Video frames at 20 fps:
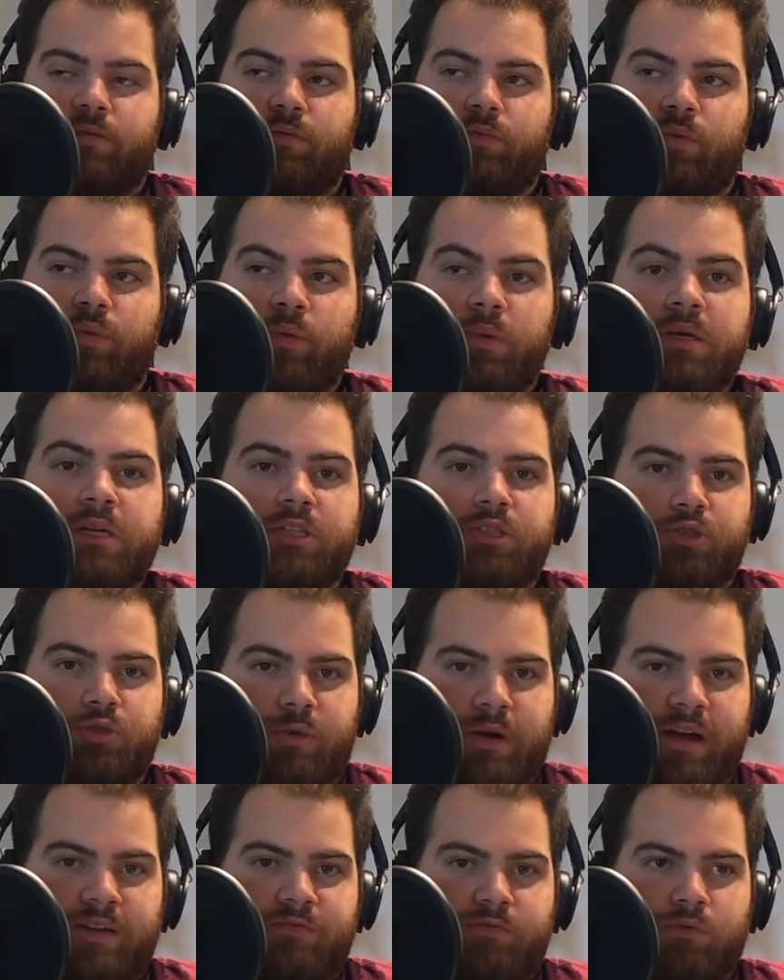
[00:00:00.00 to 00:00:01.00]
we want to
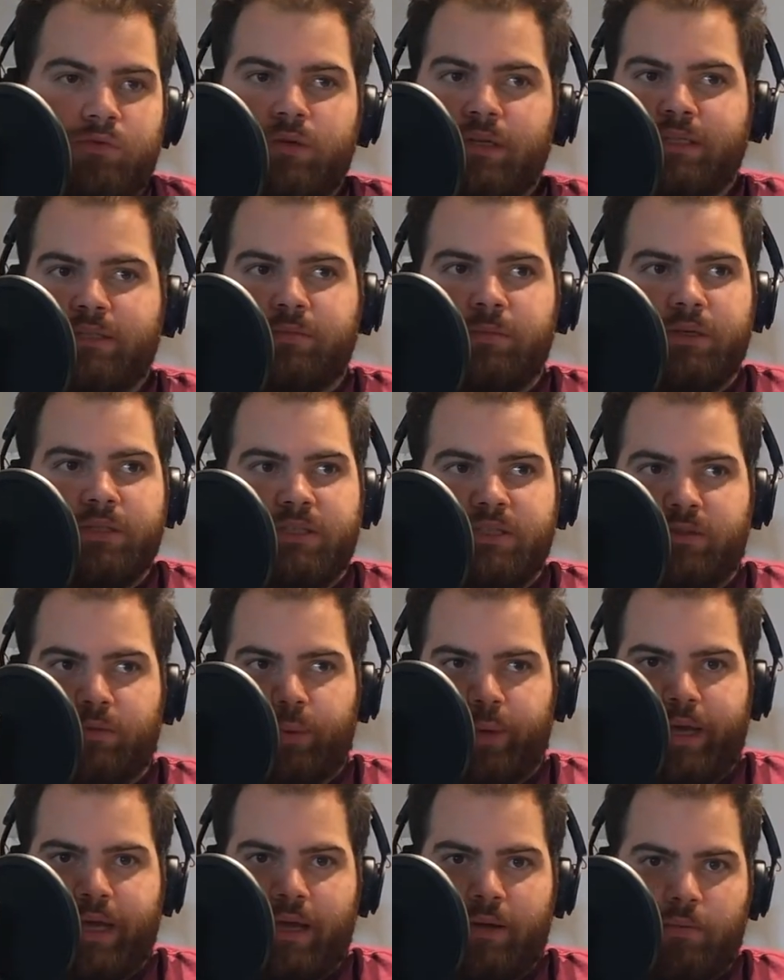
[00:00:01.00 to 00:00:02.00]
travel as much as
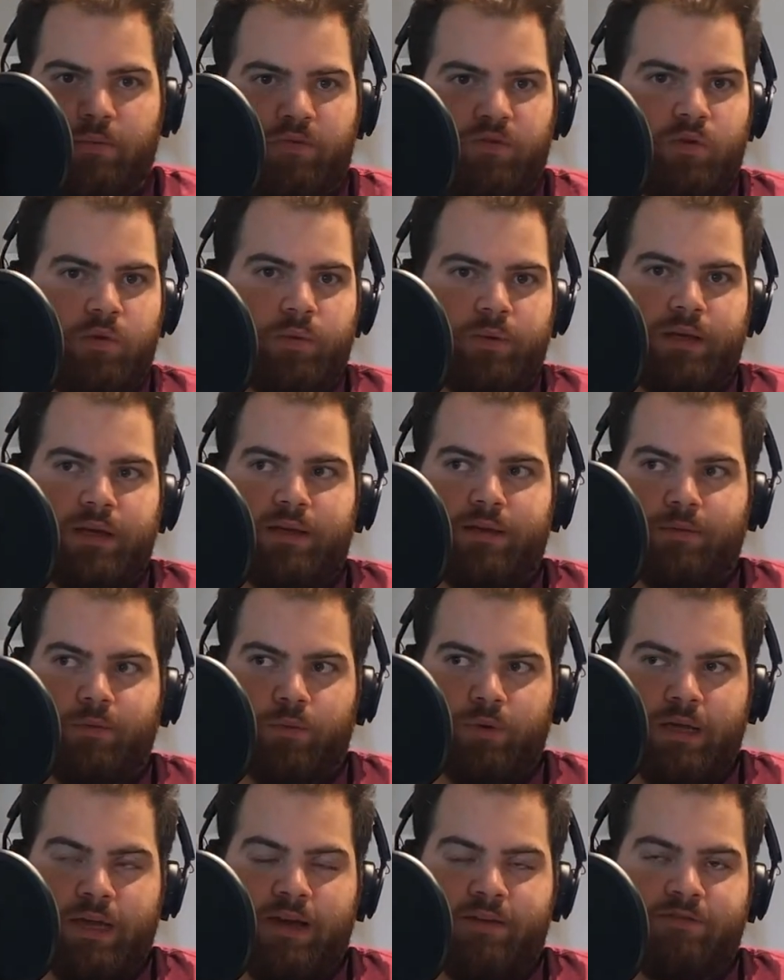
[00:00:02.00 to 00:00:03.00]
we can before
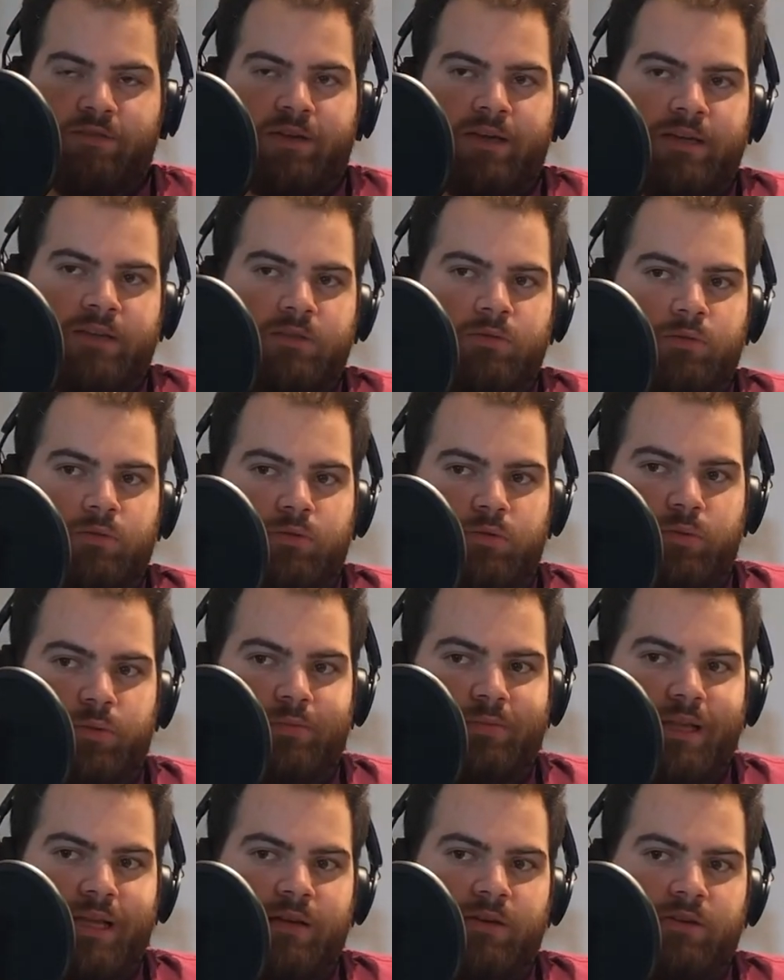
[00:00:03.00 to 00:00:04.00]
we have kids, which we
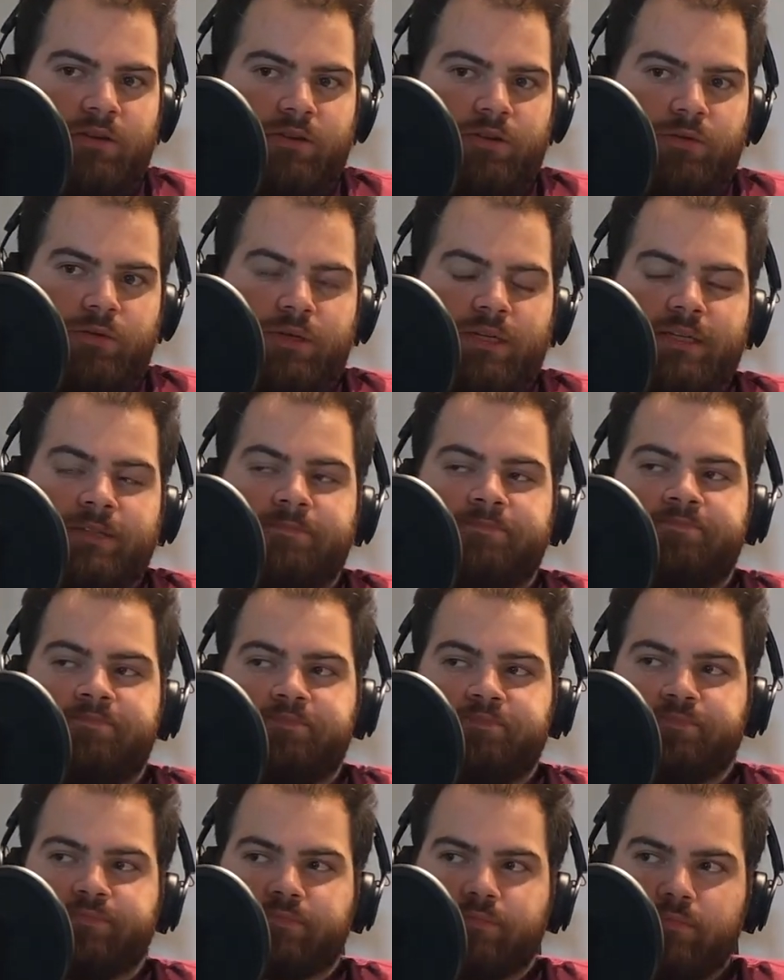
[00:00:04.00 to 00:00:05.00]
plan on doing.
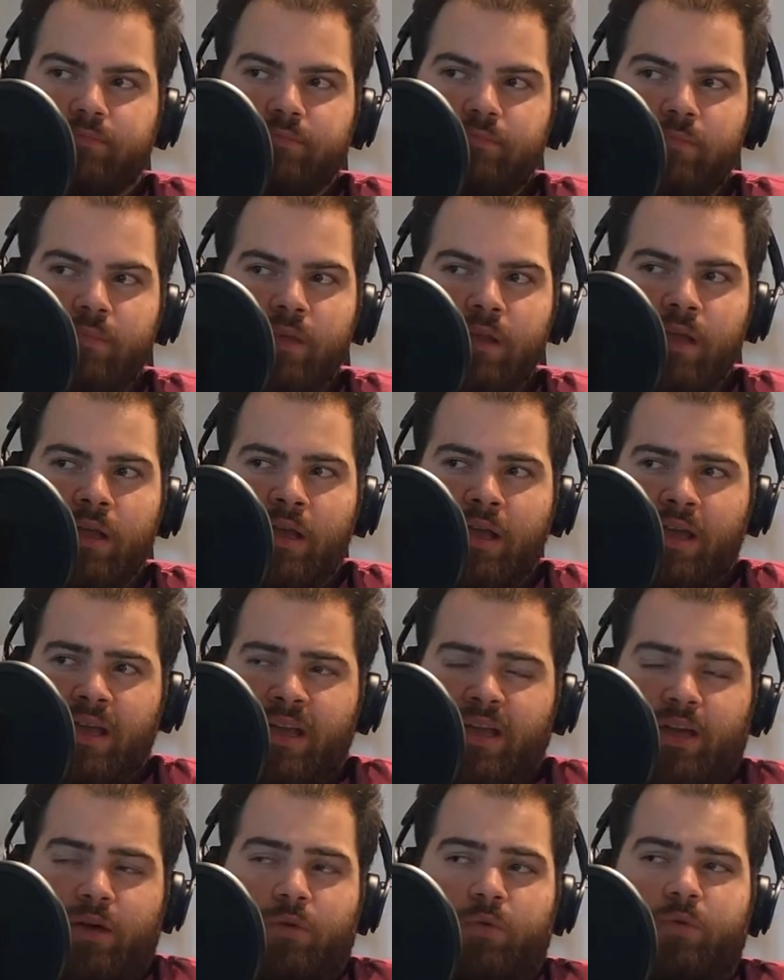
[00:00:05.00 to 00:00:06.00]

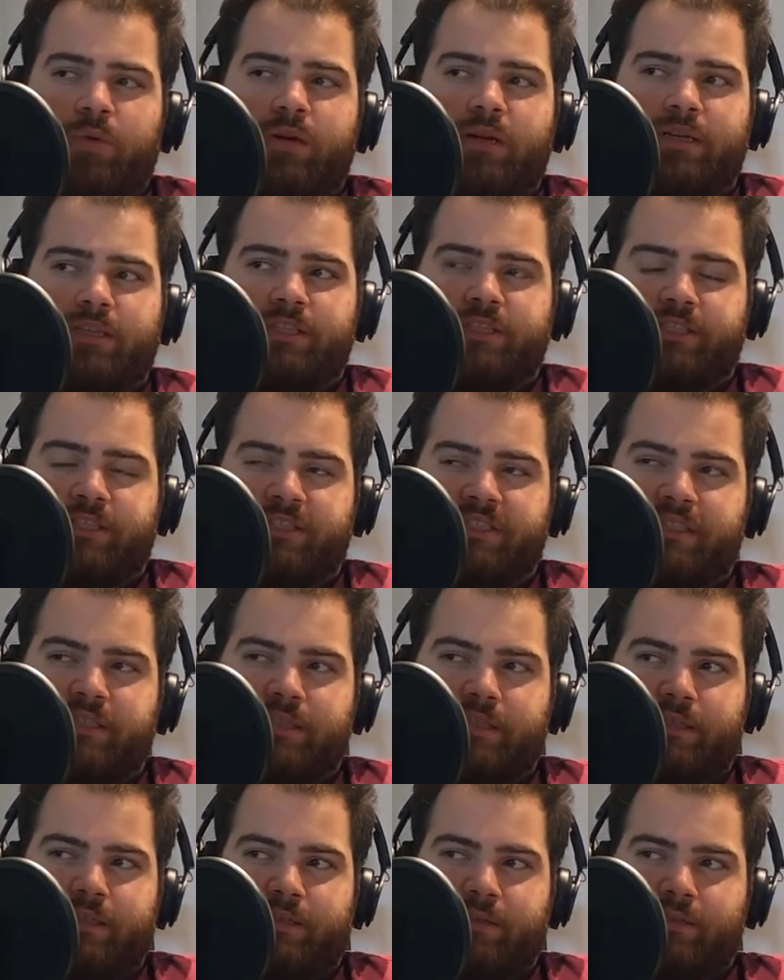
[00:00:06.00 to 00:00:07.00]
And we want to just
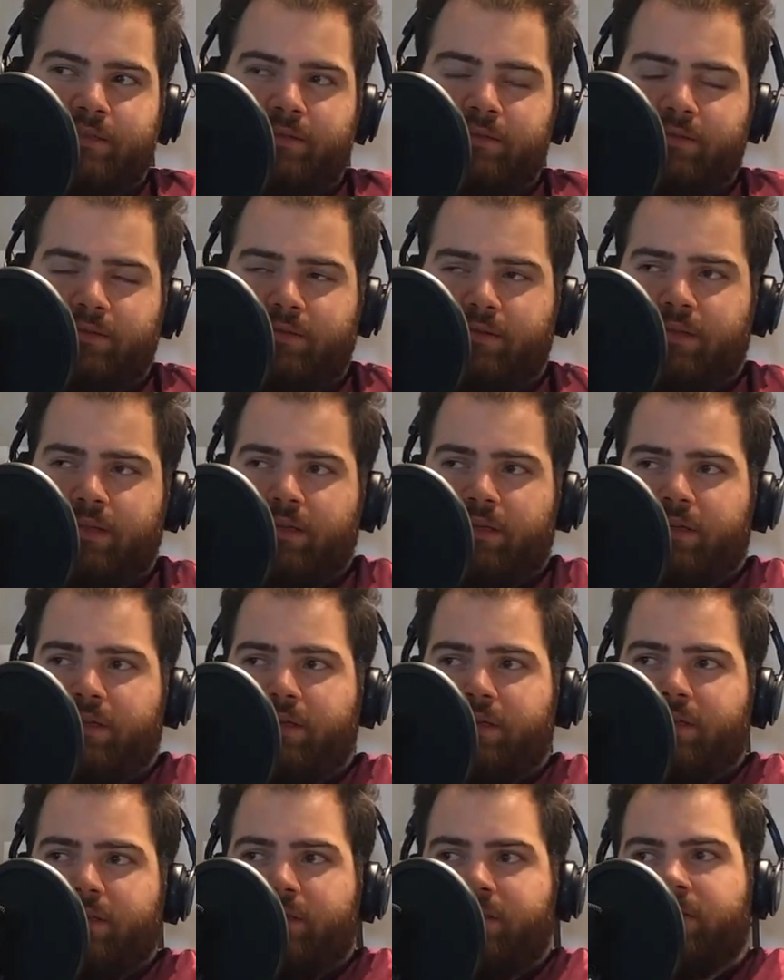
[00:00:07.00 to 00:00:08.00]

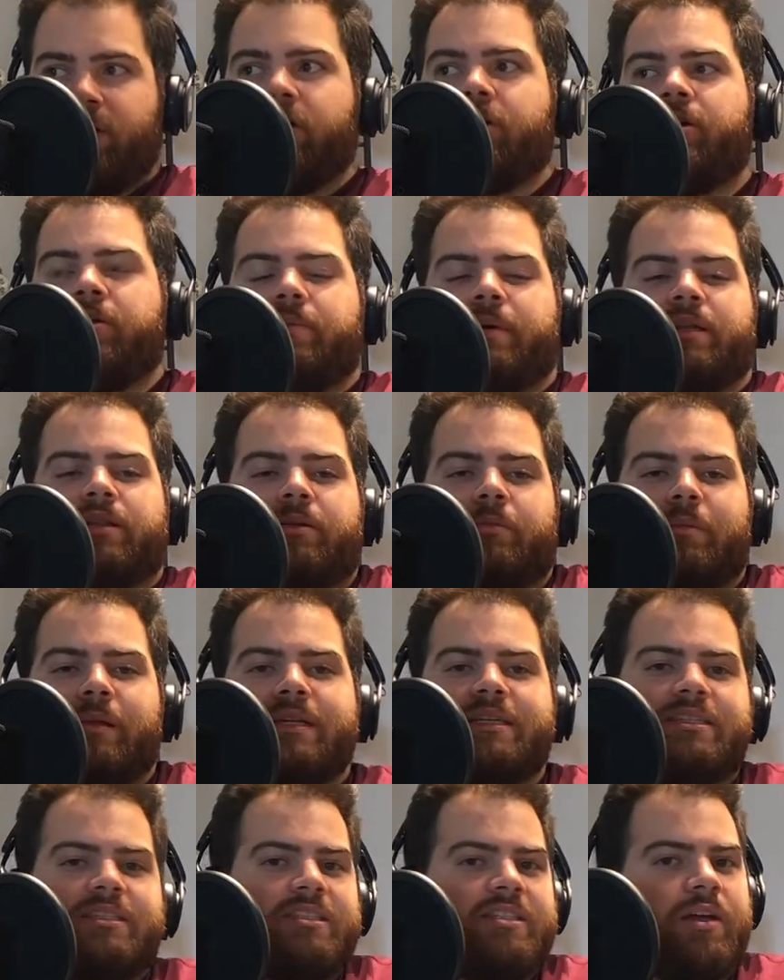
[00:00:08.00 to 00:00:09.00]
talk about the
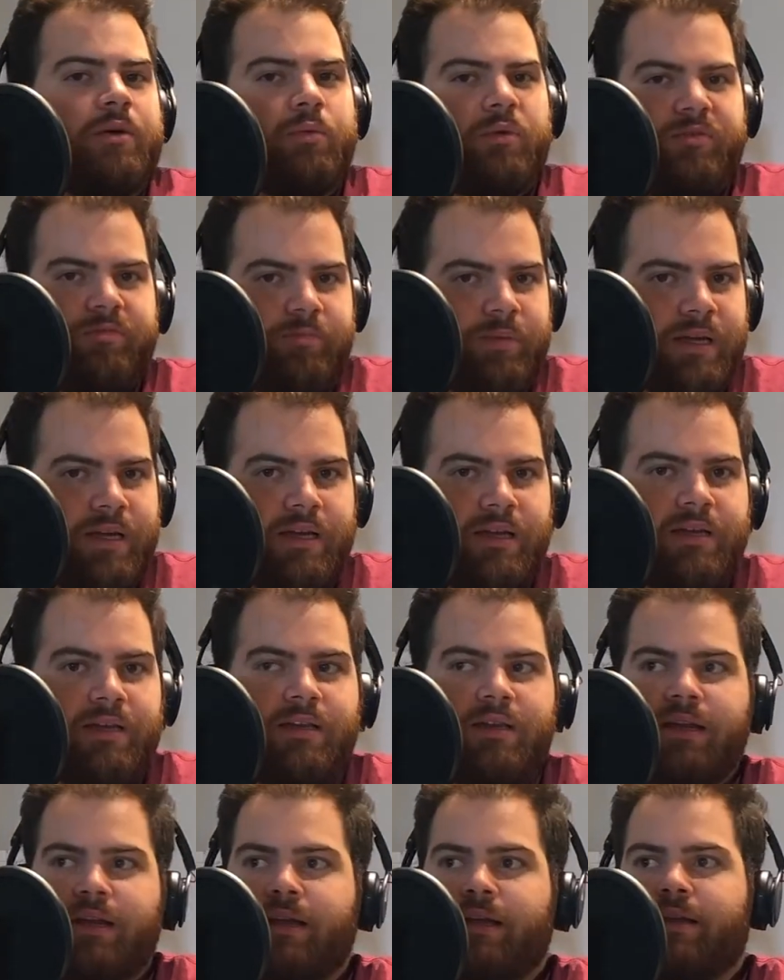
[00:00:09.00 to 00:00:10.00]
places that we've
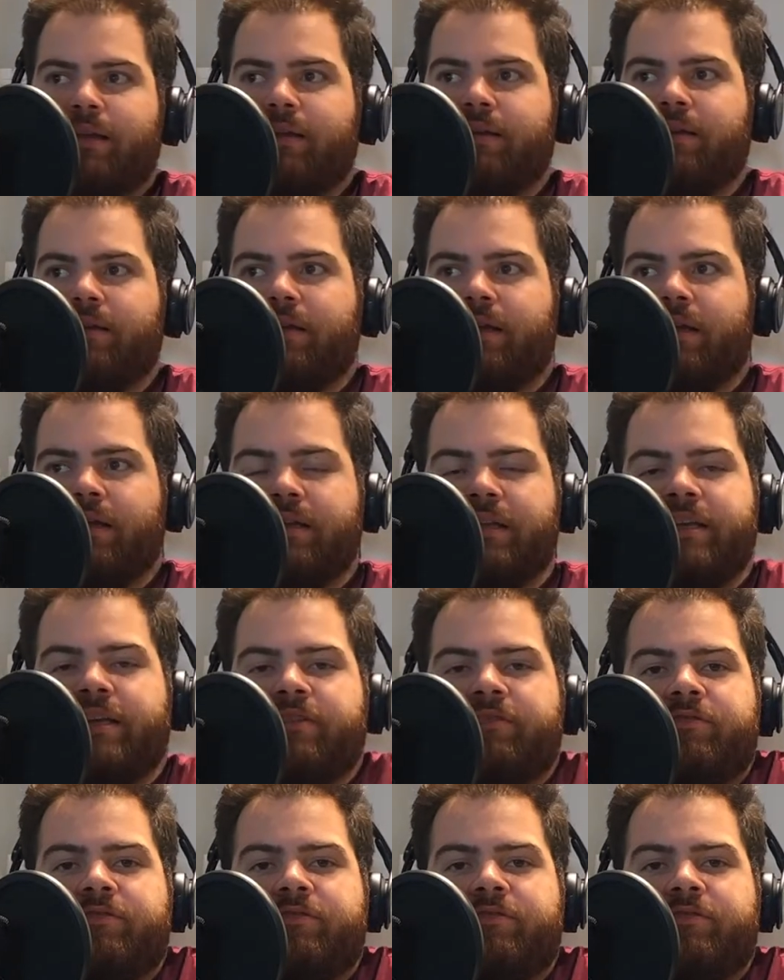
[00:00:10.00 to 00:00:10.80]
been and